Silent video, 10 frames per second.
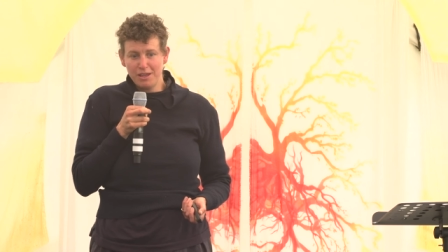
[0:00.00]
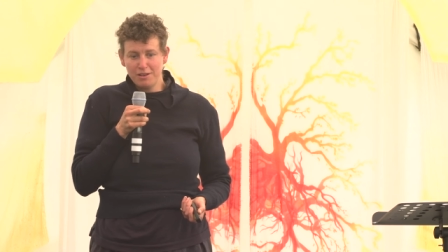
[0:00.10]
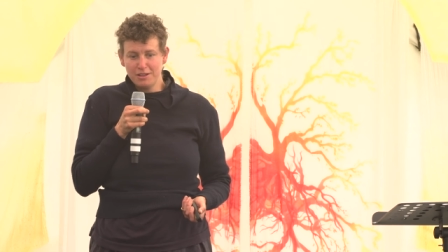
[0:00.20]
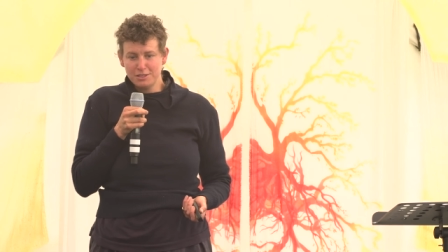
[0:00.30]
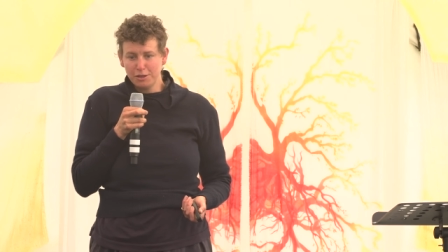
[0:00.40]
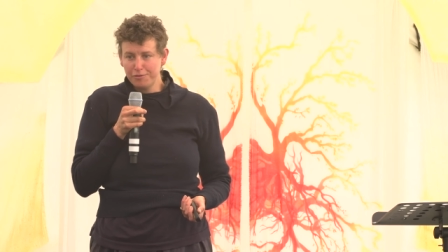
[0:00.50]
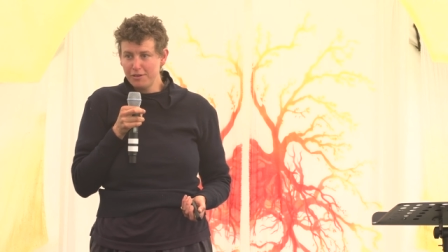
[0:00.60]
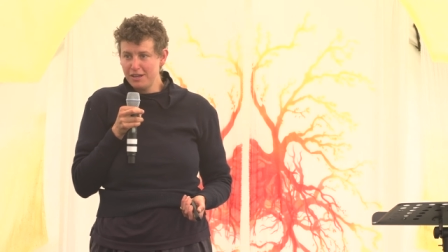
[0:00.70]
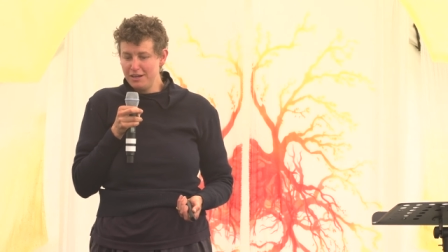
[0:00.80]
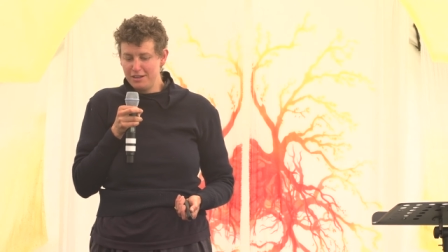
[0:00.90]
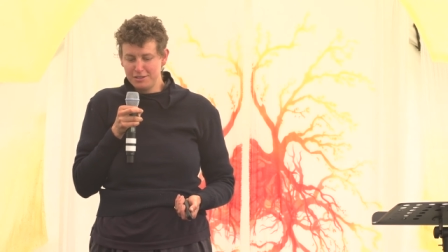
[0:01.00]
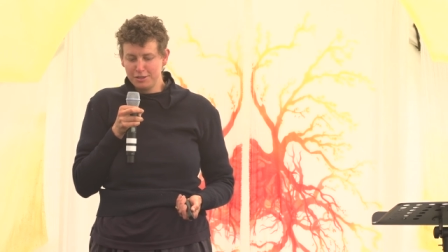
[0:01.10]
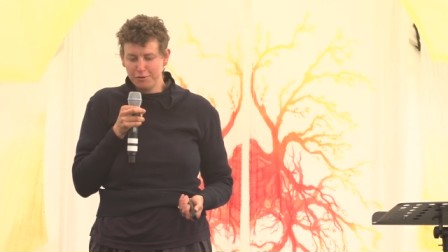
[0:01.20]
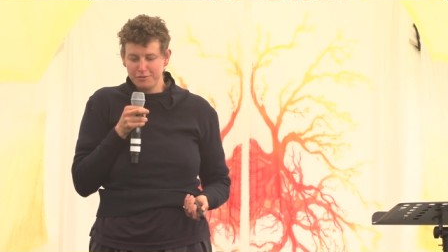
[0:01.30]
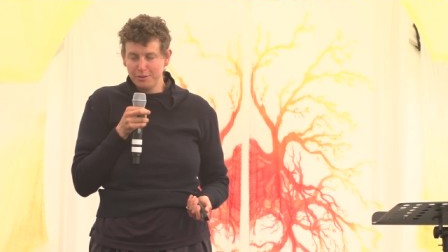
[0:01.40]
in the serf, in a
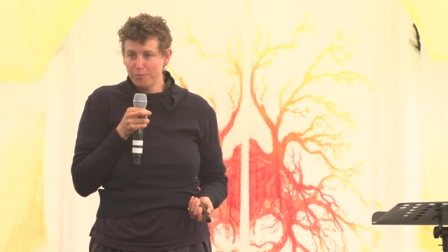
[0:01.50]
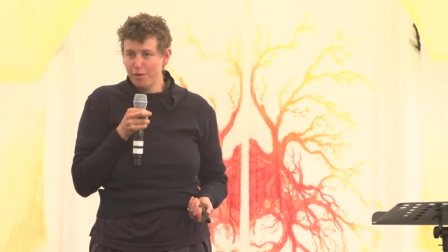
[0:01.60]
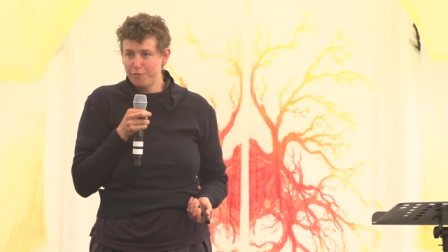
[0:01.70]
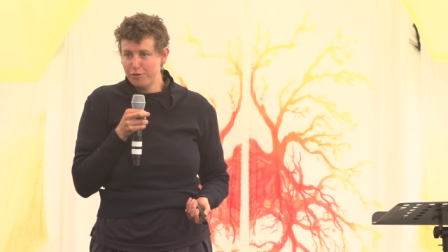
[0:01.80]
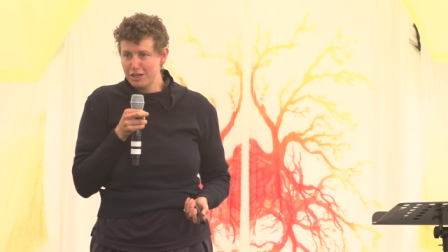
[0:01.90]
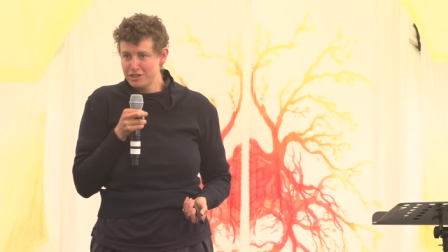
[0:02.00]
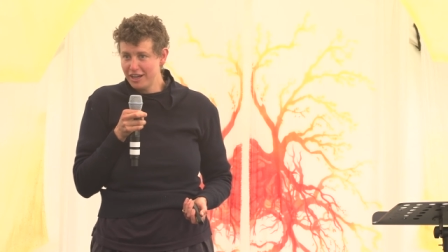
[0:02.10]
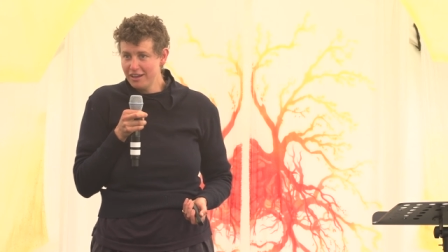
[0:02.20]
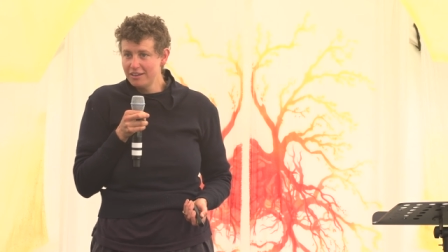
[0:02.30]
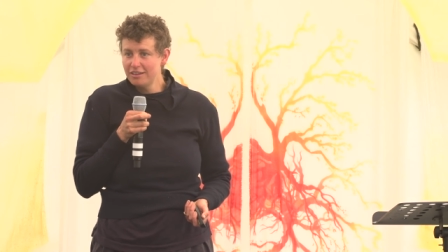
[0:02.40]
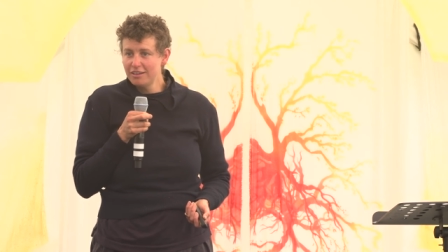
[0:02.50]
serfdom of Russia,